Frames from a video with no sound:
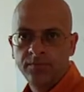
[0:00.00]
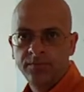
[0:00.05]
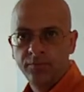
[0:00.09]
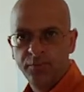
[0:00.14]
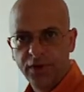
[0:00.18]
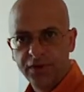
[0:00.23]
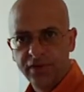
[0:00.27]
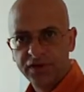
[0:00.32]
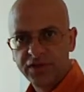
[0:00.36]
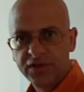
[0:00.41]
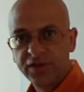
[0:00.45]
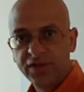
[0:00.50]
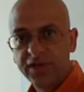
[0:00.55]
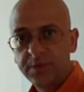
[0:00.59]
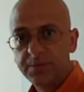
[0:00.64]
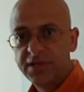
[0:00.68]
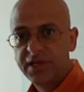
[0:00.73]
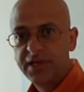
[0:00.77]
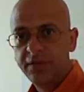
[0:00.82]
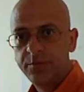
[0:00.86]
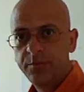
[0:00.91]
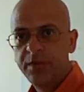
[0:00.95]
Previous
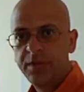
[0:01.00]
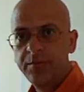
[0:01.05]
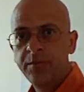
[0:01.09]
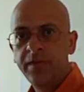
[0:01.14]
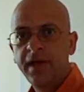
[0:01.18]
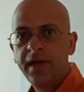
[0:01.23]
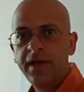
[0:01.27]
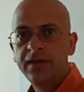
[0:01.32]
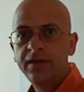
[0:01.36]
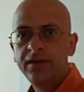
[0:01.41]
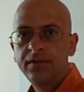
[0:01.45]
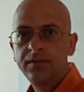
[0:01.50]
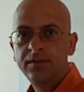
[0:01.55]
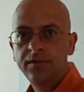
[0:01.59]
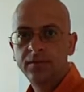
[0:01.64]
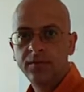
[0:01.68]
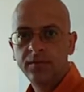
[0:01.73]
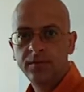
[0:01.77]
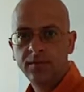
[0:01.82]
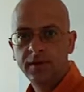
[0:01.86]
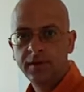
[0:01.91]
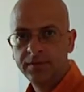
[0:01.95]
attempts have been made
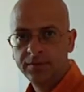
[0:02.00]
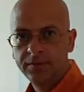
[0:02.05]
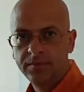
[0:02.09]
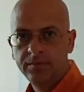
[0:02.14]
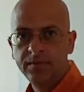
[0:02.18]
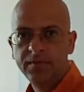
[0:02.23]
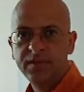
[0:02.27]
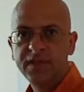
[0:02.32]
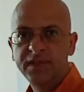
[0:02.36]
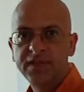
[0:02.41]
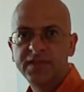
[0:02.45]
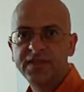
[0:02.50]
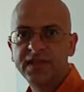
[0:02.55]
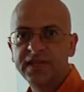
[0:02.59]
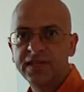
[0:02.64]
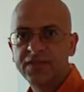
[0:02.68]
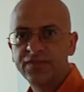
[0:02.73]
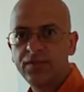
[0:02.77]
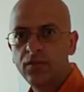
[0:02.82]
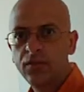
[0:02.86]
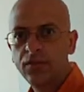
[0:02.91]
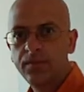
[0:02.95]
and
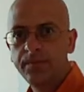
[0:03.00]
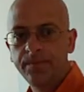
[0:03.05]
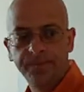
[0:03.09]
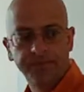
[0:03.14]
successful.